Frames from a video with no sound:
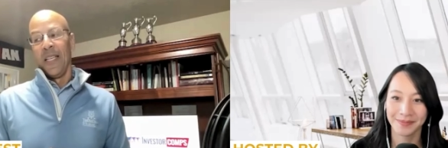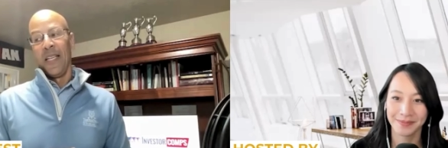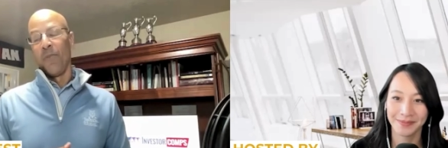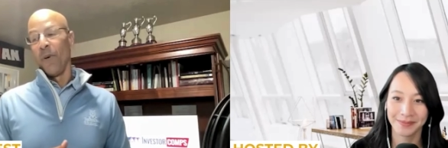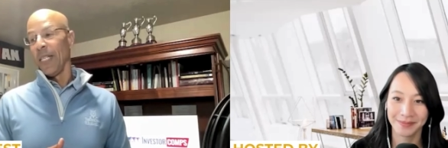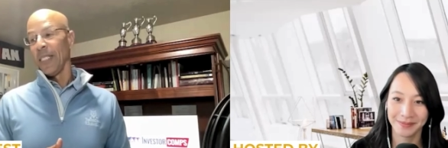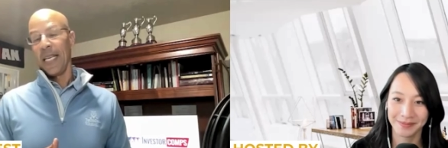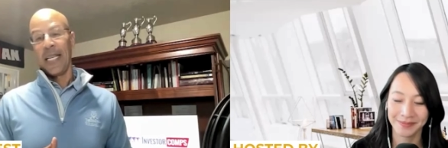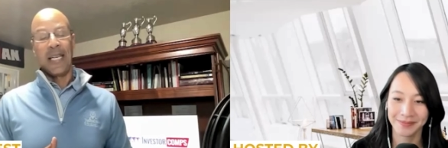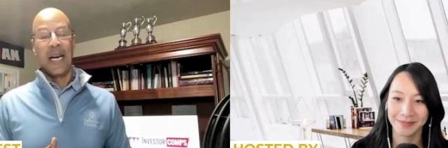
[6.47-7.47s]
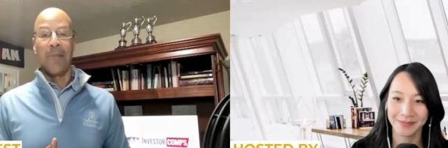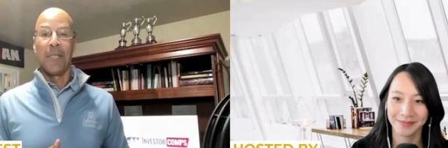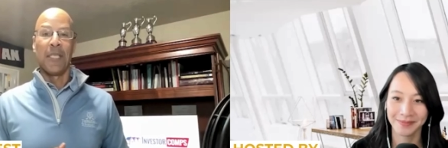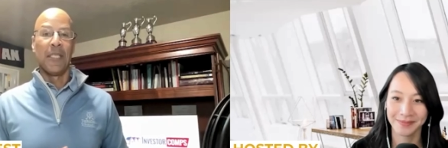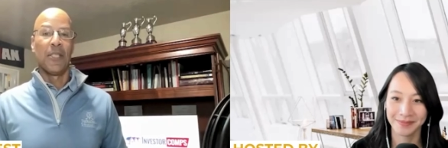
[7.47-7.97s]
Speaker 1: In ways I cannot
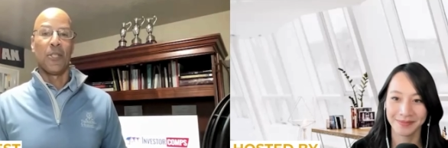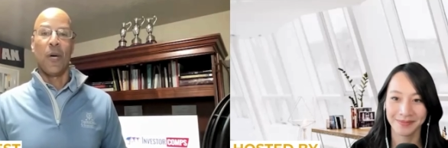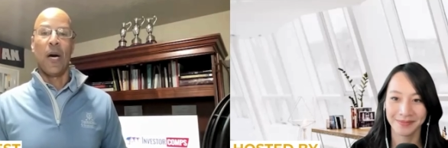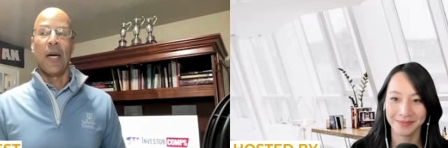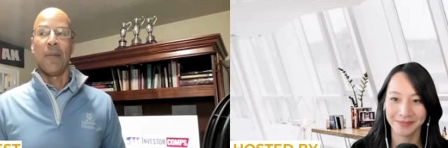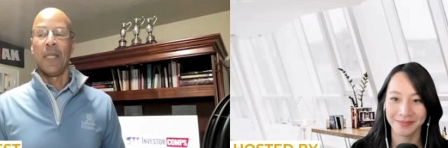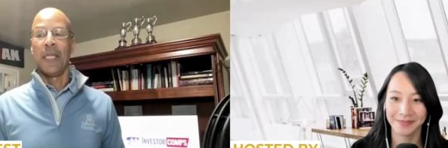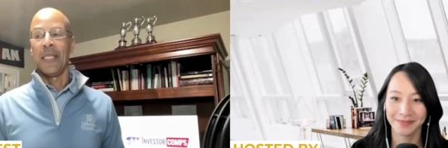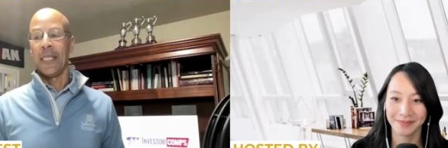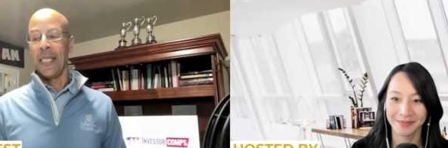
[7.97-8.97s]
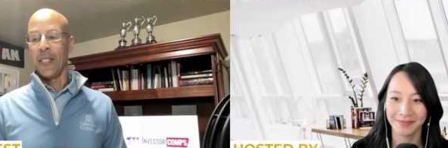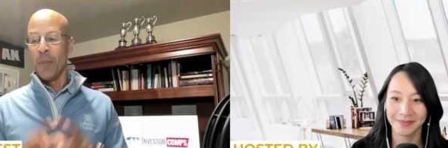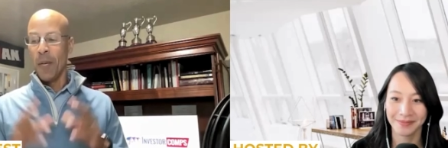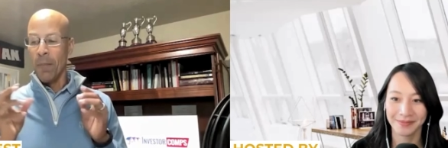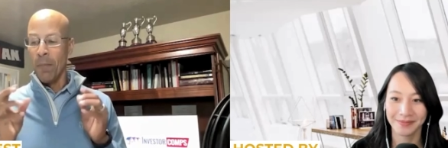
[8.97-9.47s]
begin to describe. It's it's
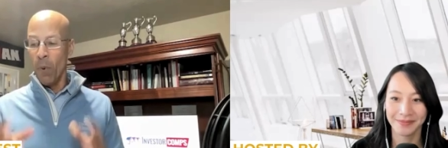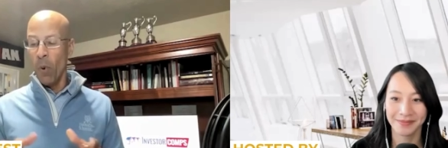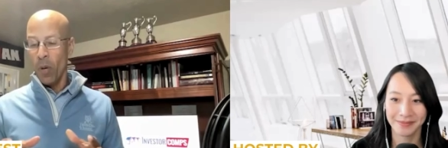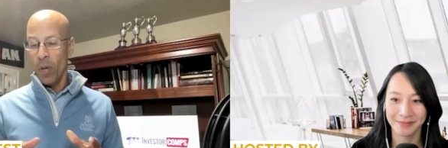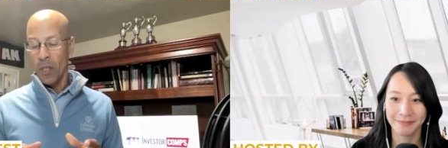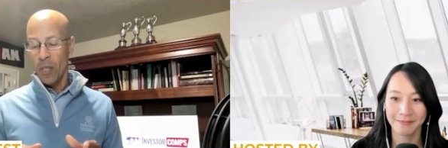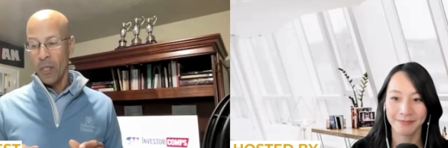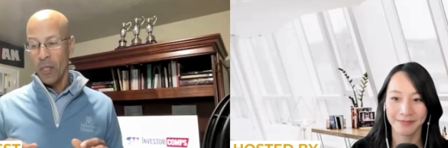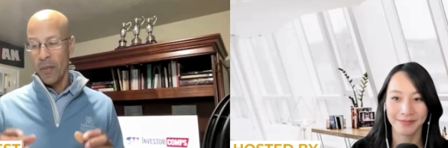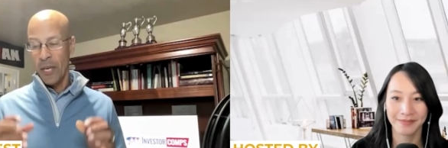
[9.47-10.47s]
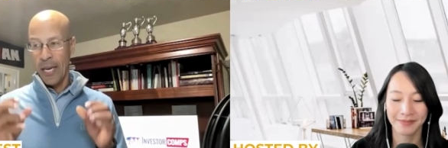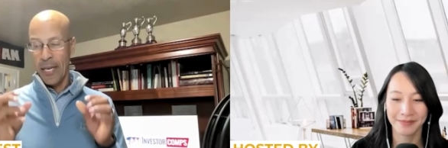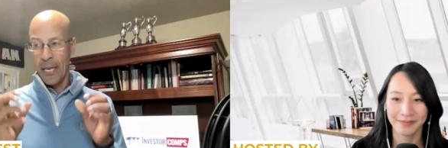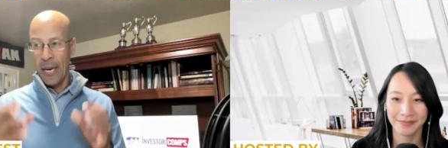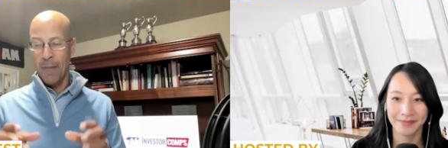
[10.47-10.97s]
been more than I
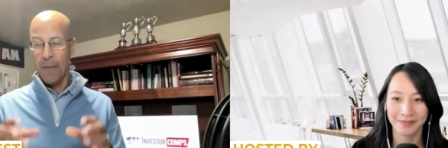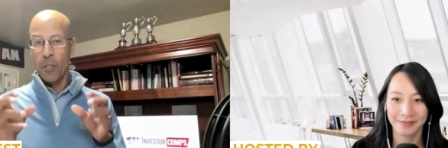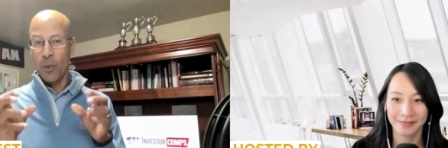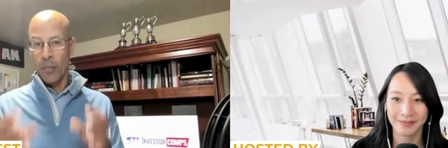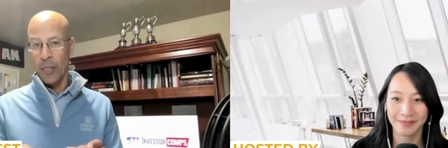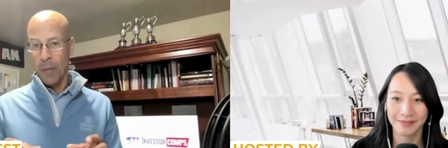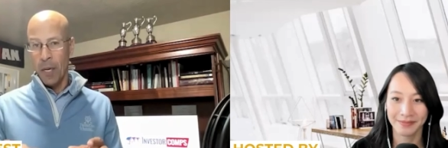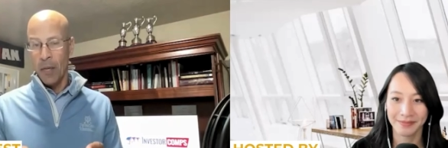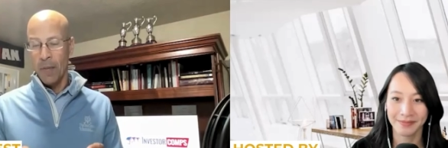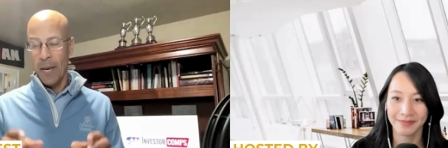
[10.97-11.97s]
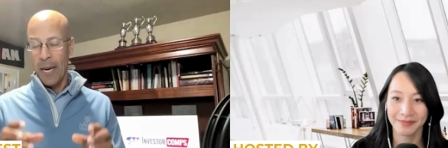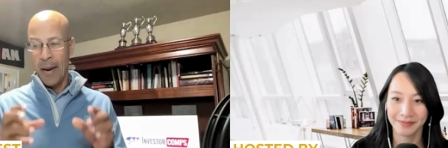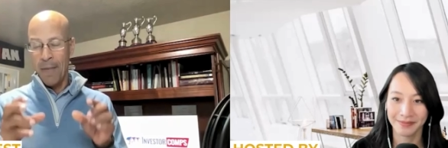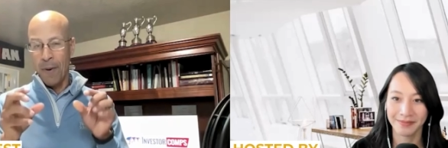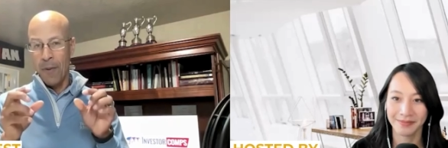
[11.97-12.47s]
can ever dream of,
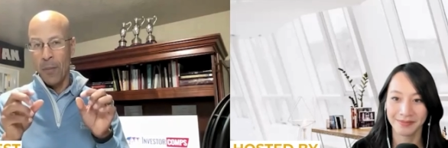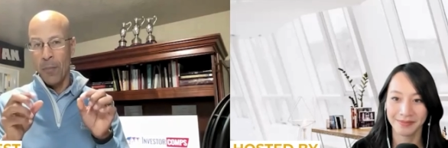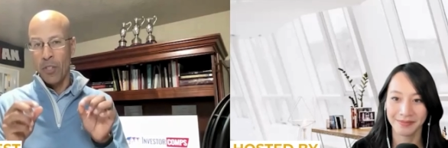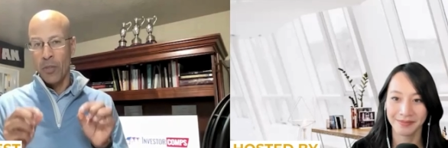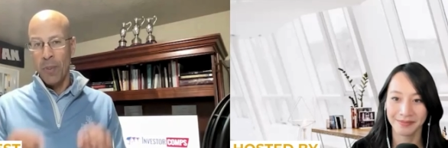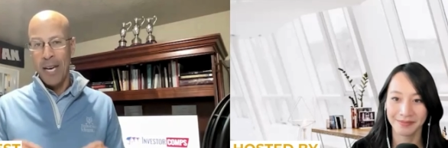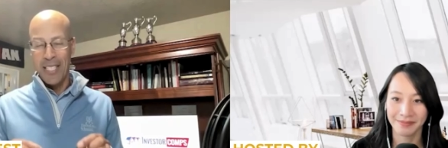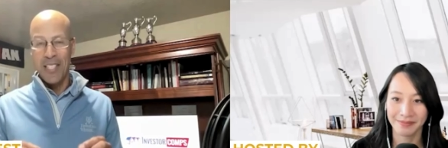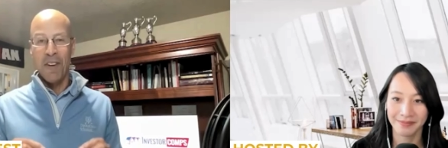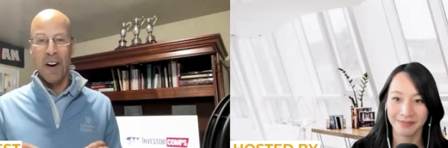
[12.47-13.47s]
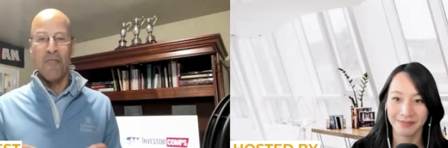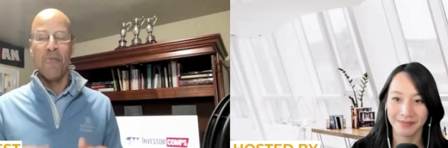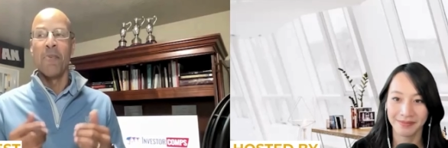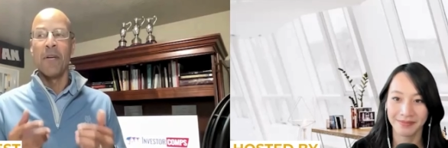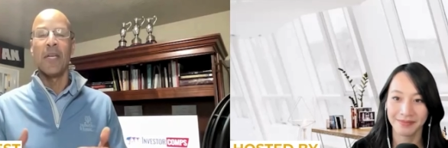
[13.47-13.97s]
and from the perspective
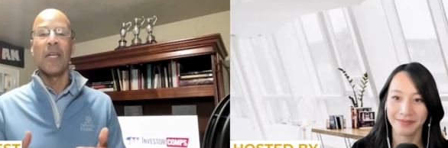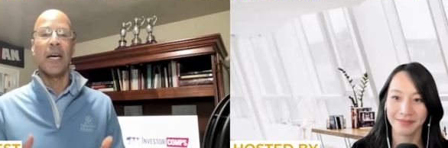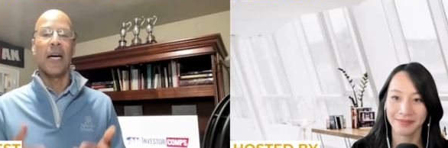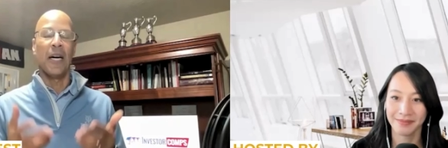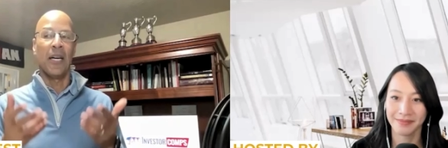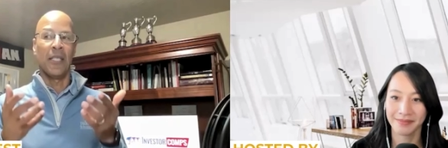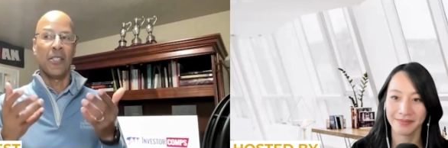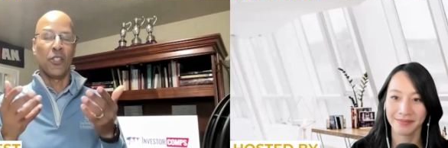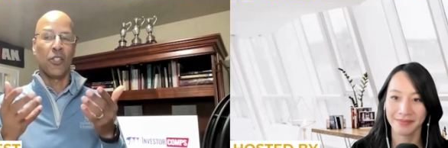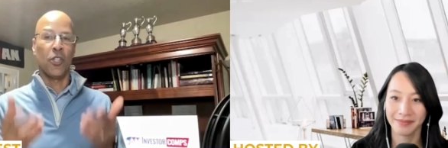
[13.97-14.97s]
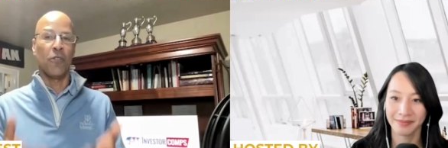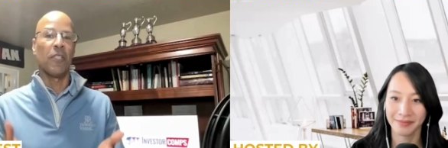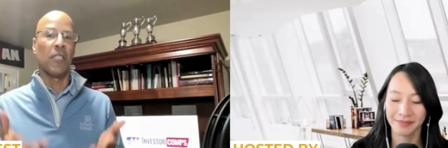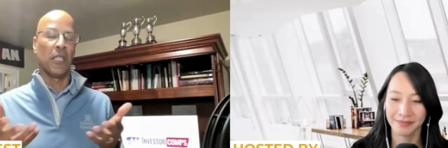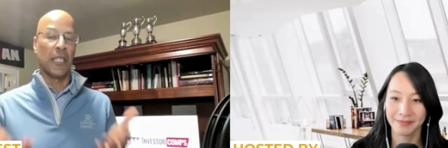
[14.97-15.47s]
of being a
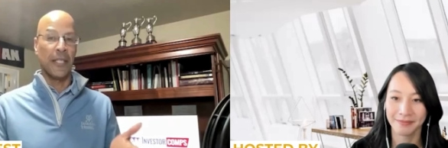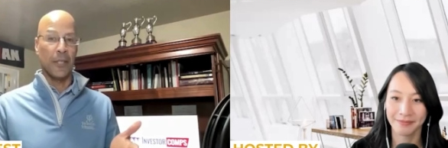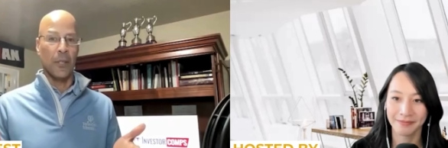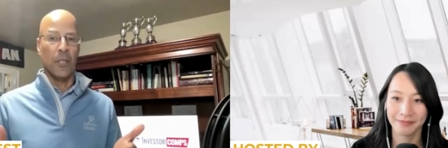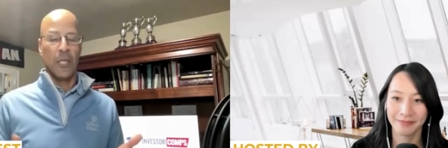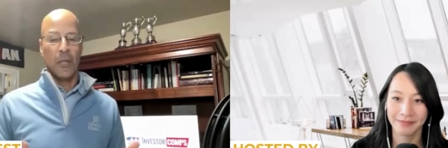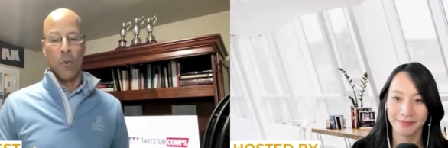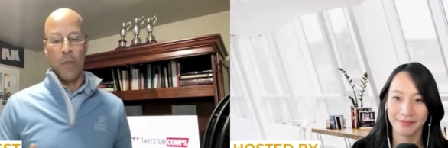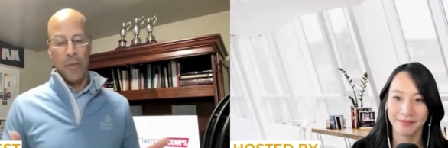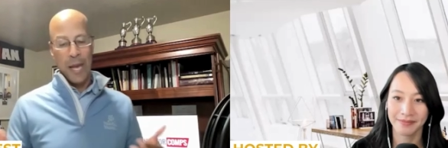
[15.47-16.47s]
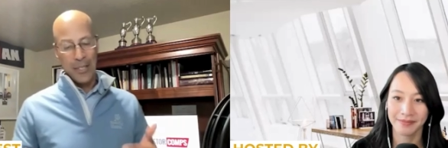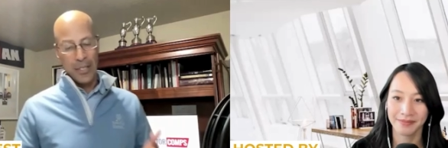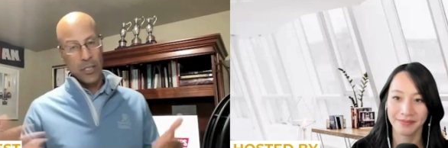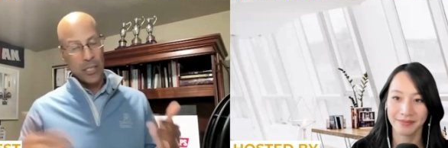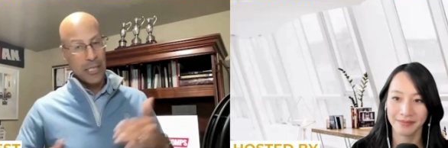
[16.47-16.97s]
servant leader, whether
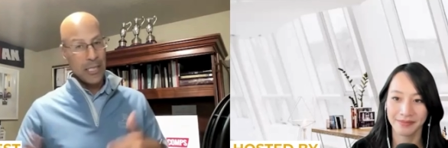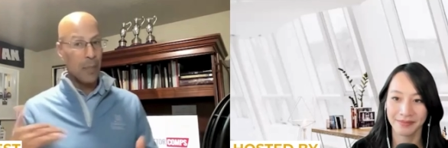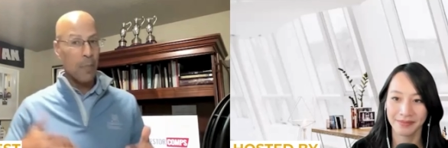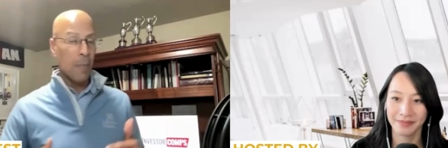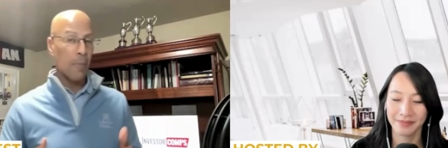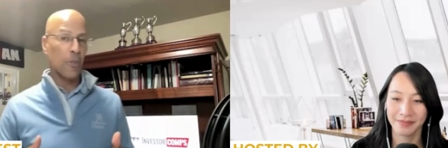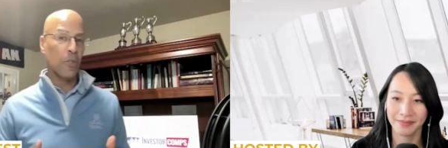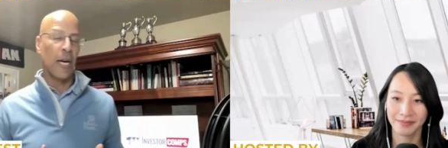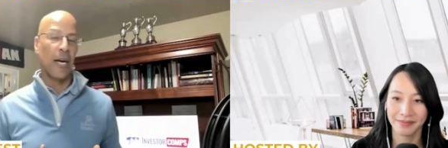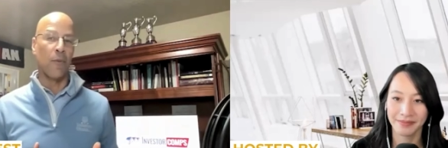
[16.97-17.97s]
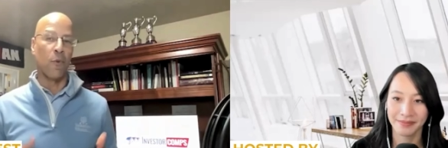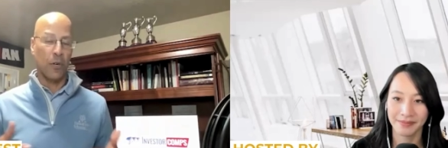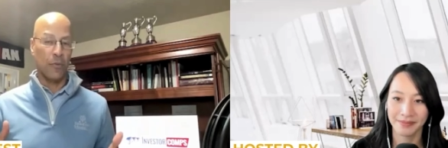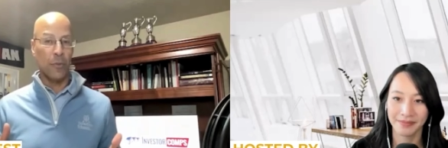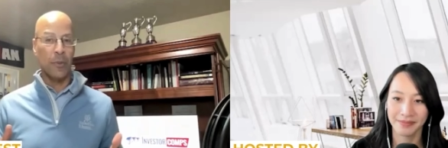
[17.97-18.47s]
that's the team members that
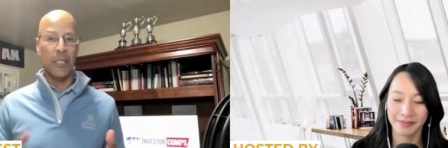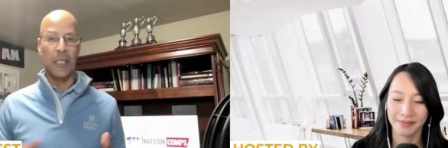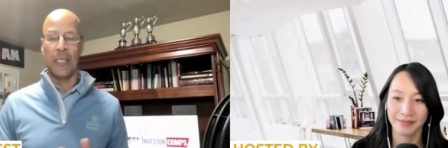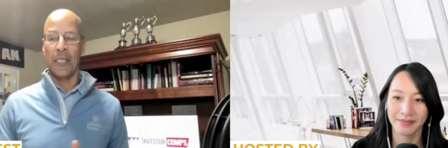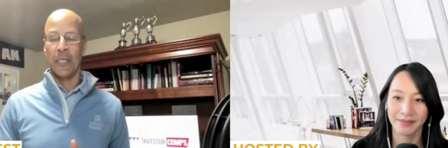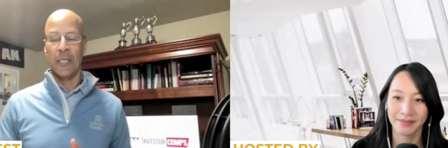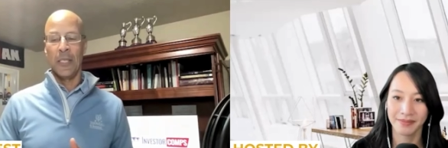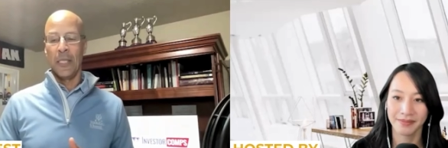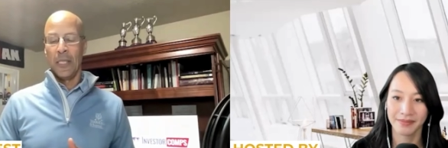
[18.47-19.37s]
work for me in